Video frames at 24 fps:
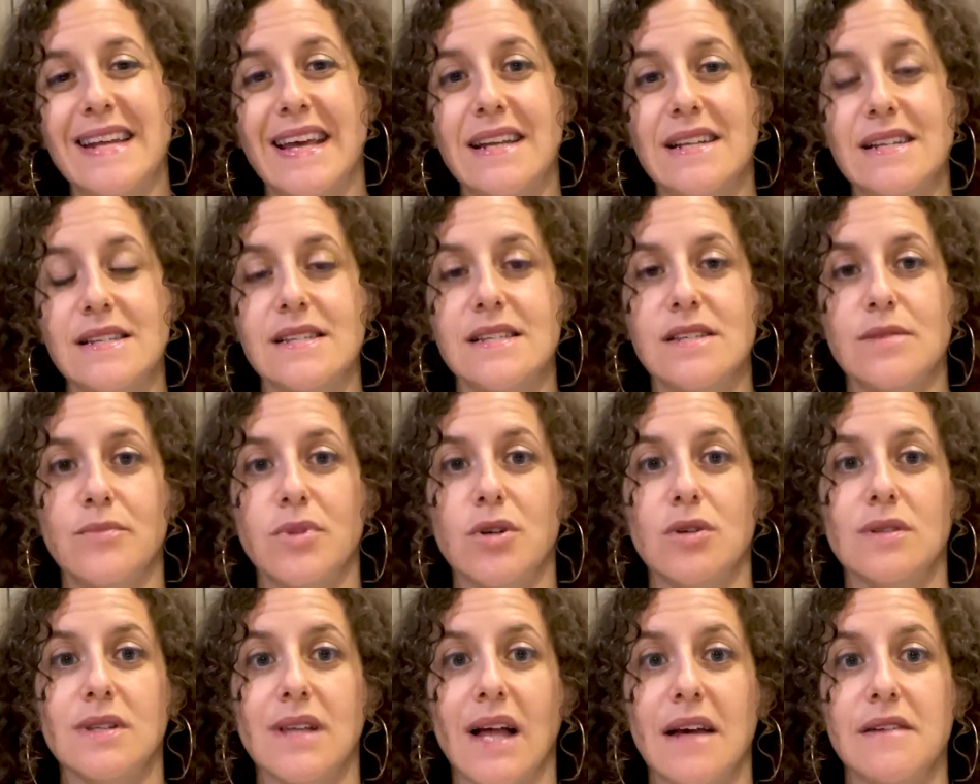and a
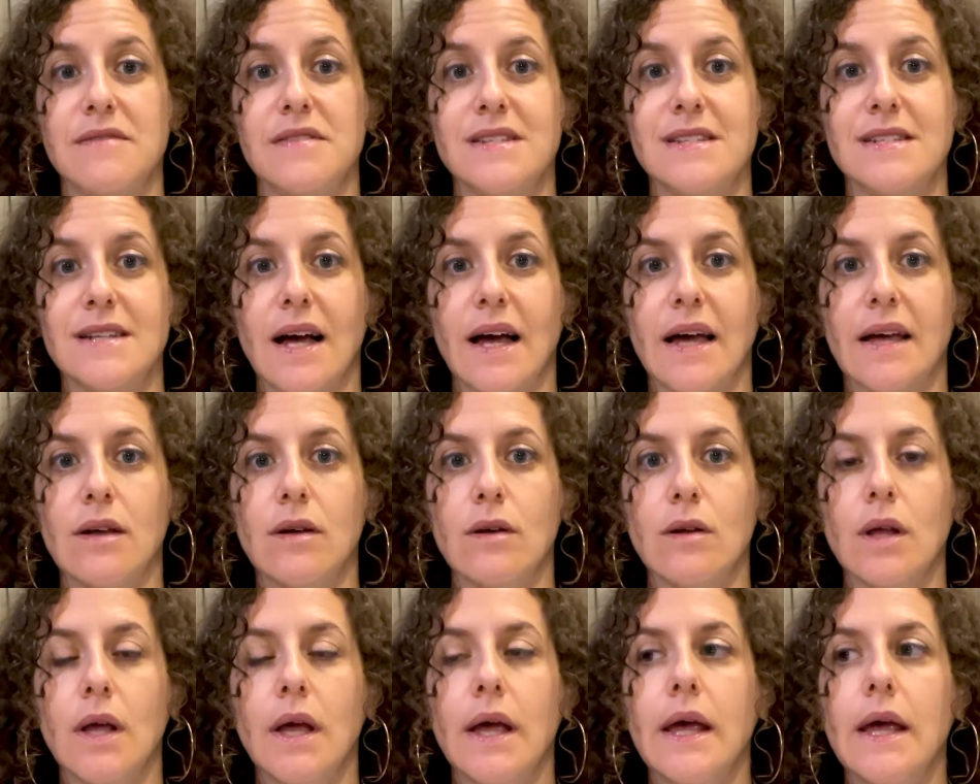simpler
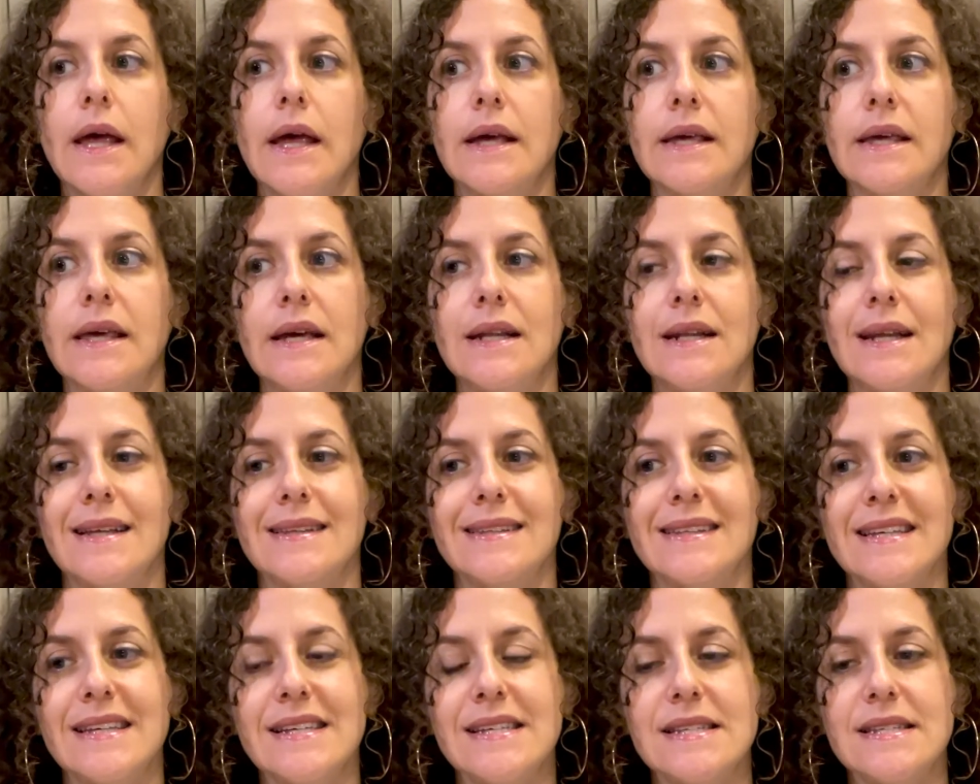lifestyle can
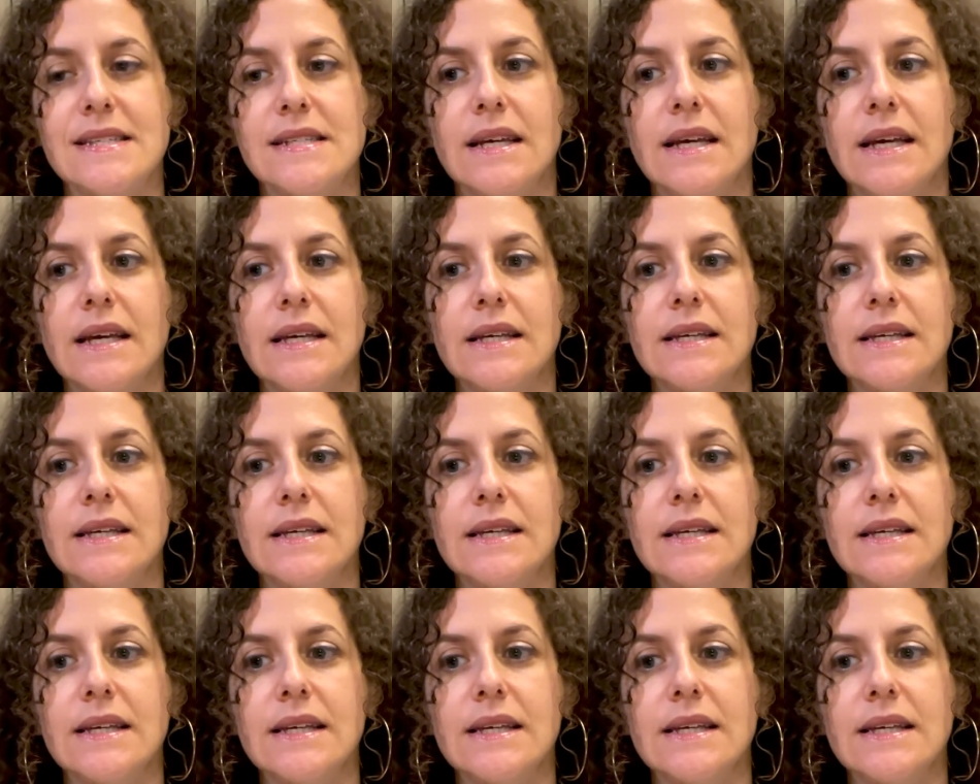at least